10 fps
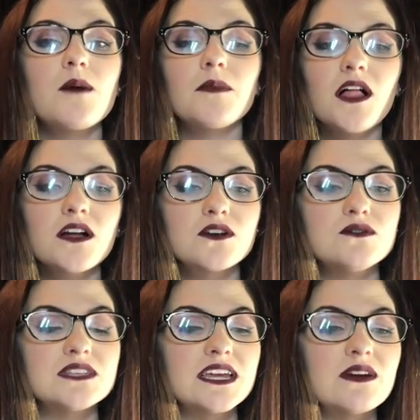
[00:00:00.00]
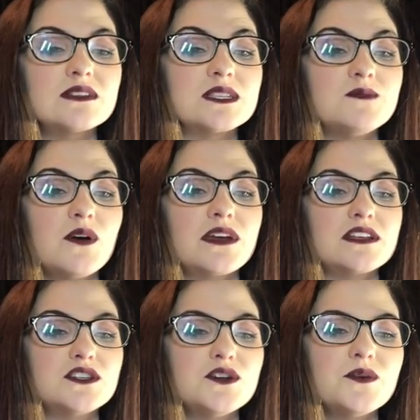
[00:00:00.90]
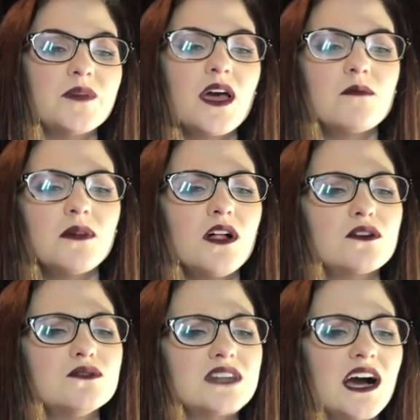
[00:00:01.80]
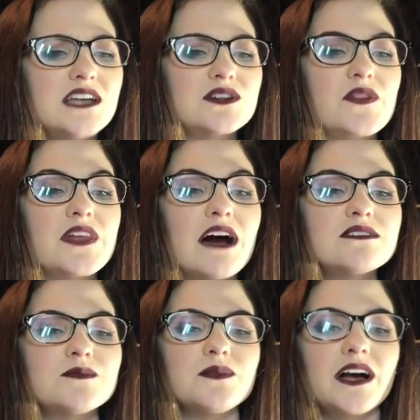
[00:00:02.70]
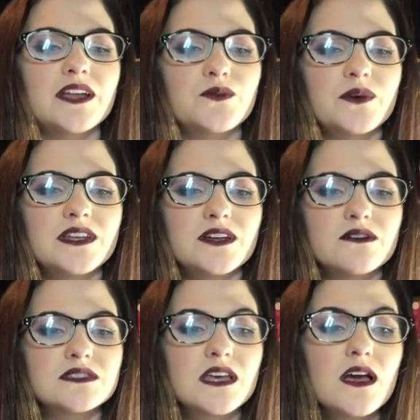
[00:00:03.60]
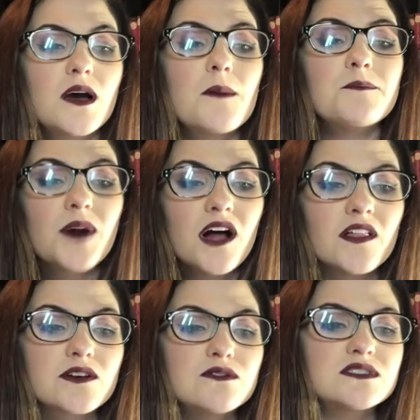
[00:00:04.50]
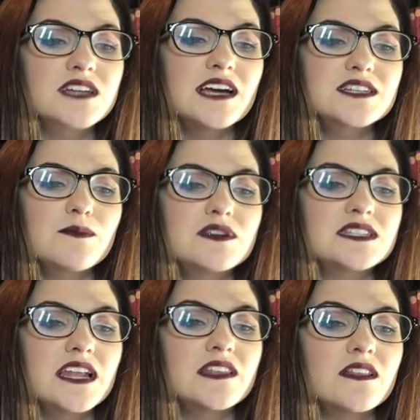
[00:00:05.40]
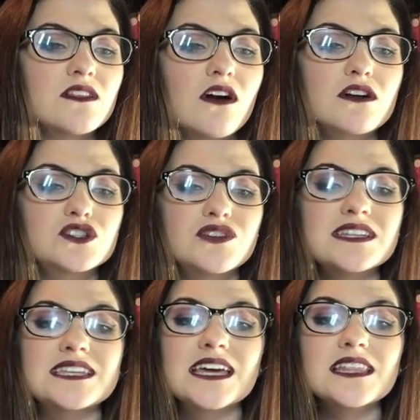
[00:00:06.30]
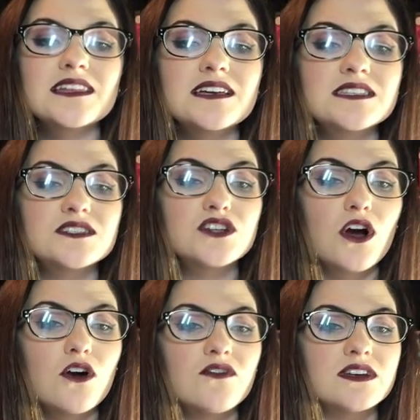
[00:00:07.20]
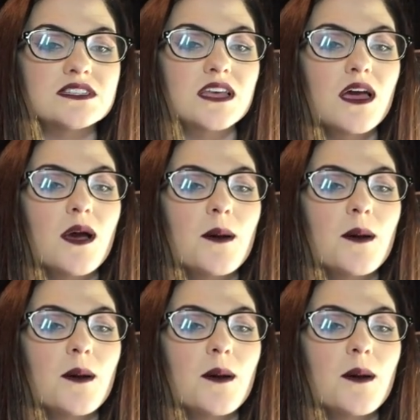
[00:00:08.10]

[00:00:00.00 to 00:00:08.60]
Moloch whose ear is a smoking tomb. Moloch whose eyes are 1,000 blind windows. Moloch whose skyscrapers stand in the long streets, endless Jehovah's.